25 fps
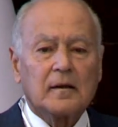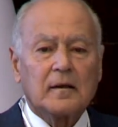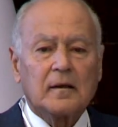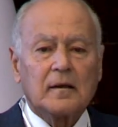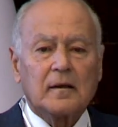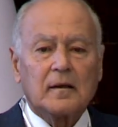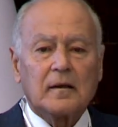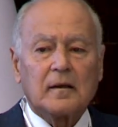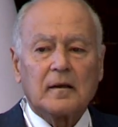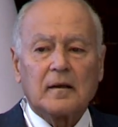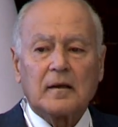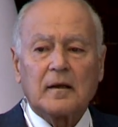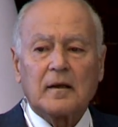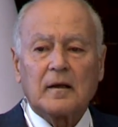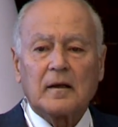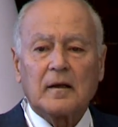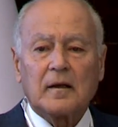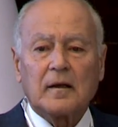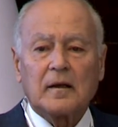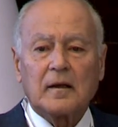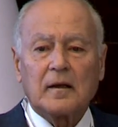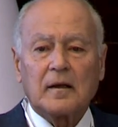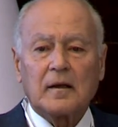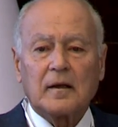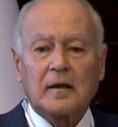Therefore, we could
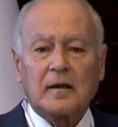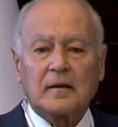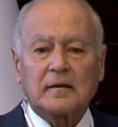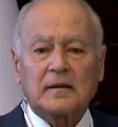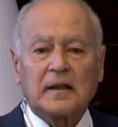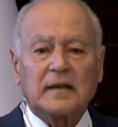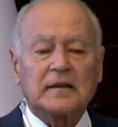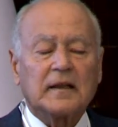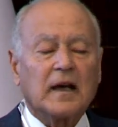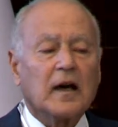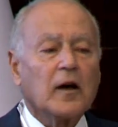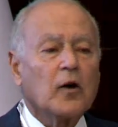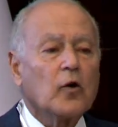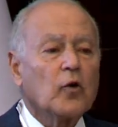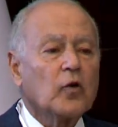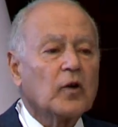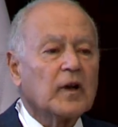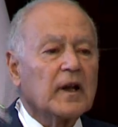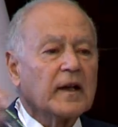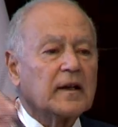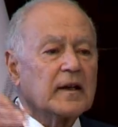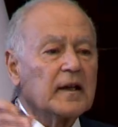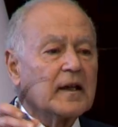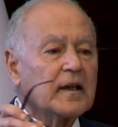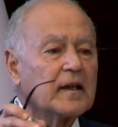see
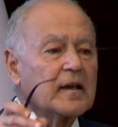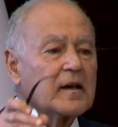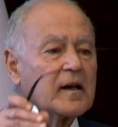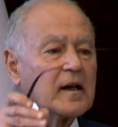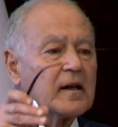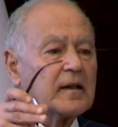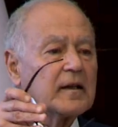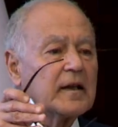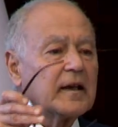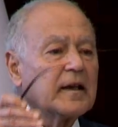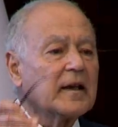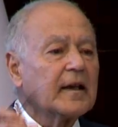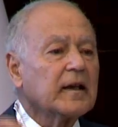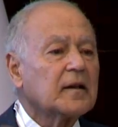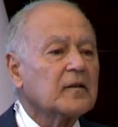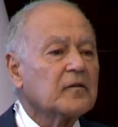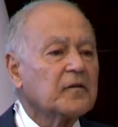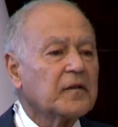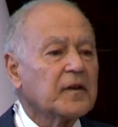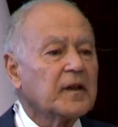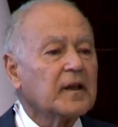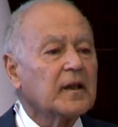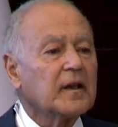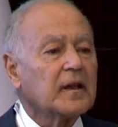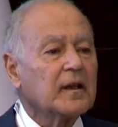the intervention
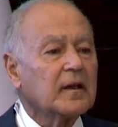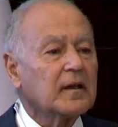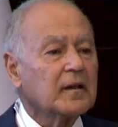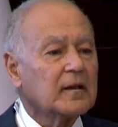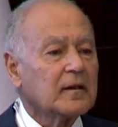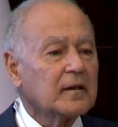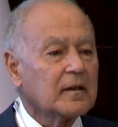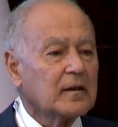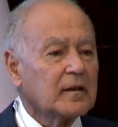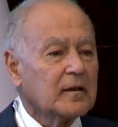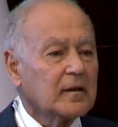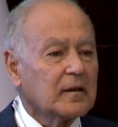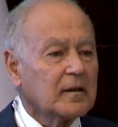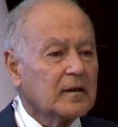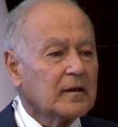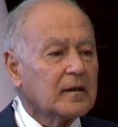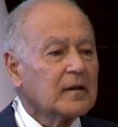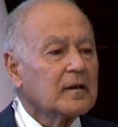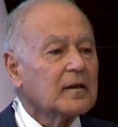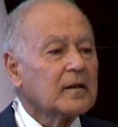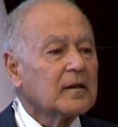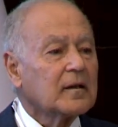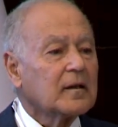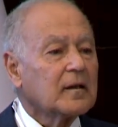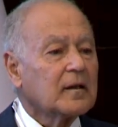of Iran
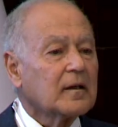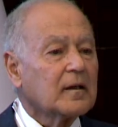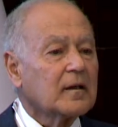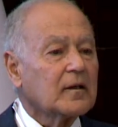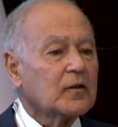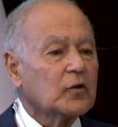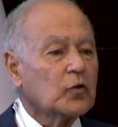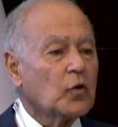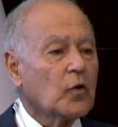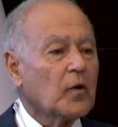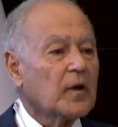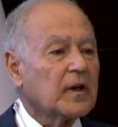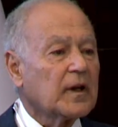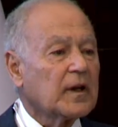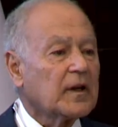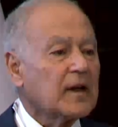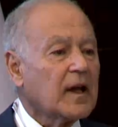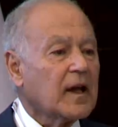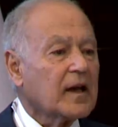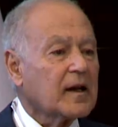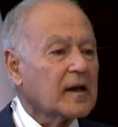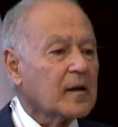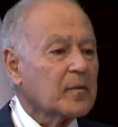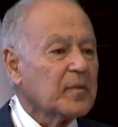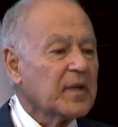
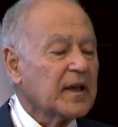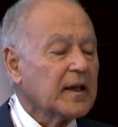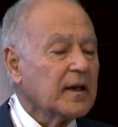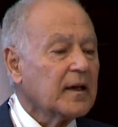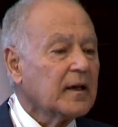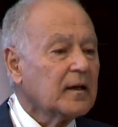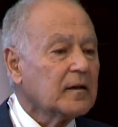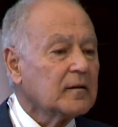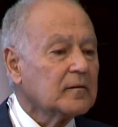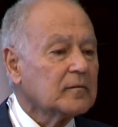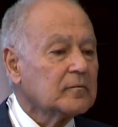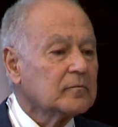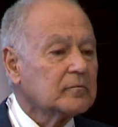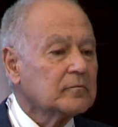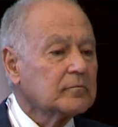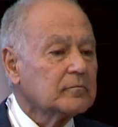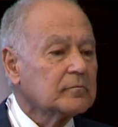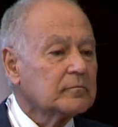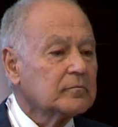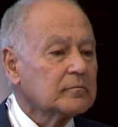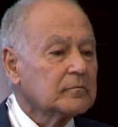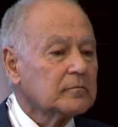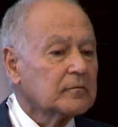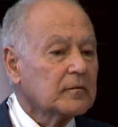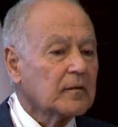on some Arabic
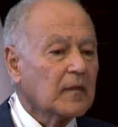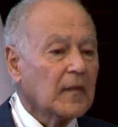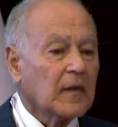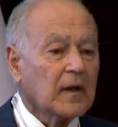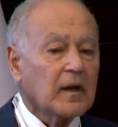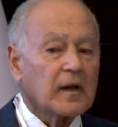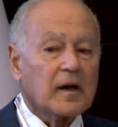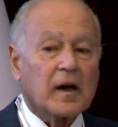countries.